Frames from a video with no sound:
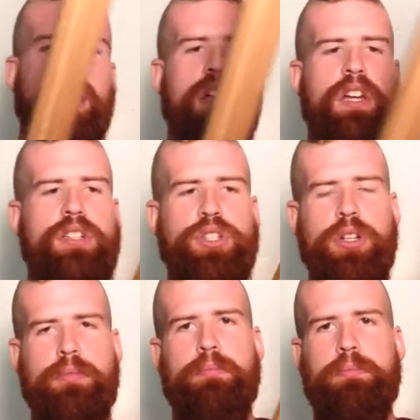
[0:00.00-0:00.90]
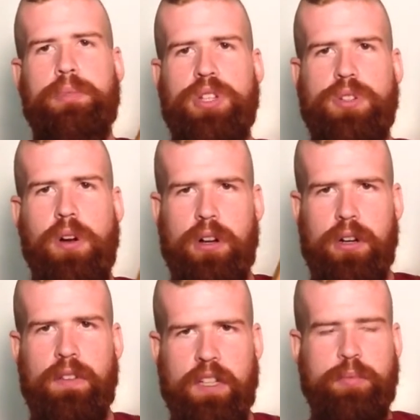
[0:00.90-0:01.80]
it should be stronger
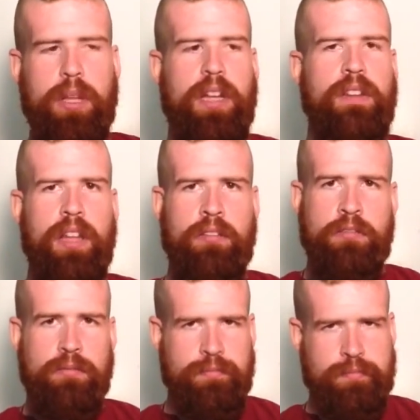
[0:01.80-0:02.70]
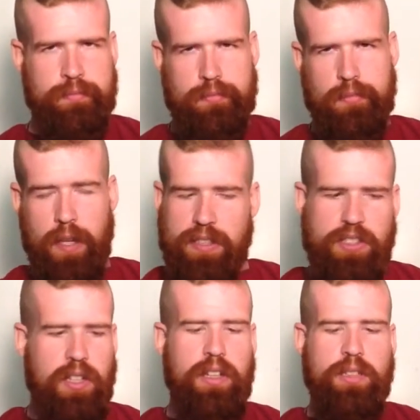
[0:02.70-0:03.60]
in this plane than
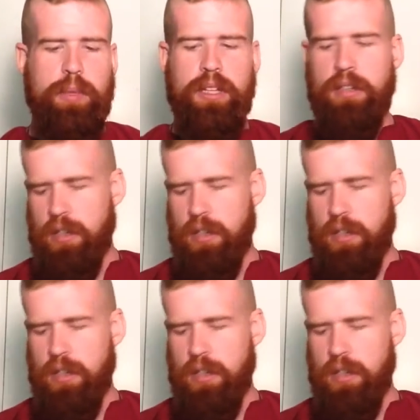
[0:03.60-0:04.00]
necessarily this plane.